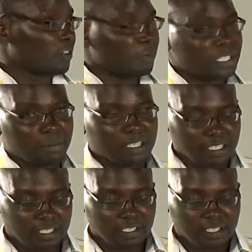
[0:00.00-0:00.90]
of
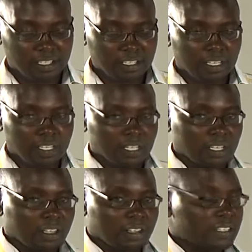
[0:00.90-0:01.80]
measurement.
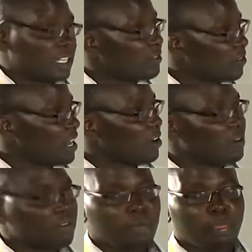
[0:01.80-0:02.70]
And for
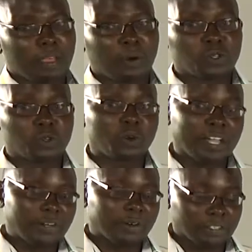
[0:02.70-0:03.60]
now, they're going to go
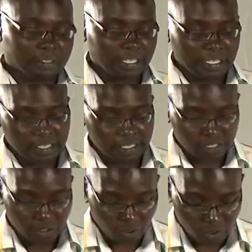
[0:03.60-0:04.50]
head on
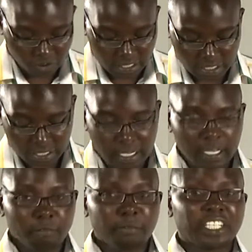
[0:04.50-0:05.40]
and go to the
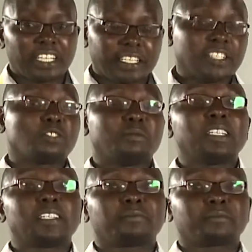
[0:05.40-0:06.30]
measuring
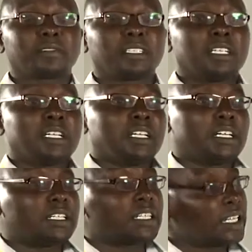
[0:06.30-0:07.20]
instrument.
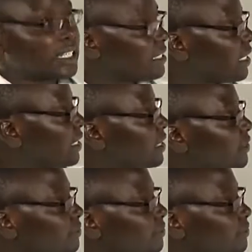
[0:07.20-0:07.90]
And as I said,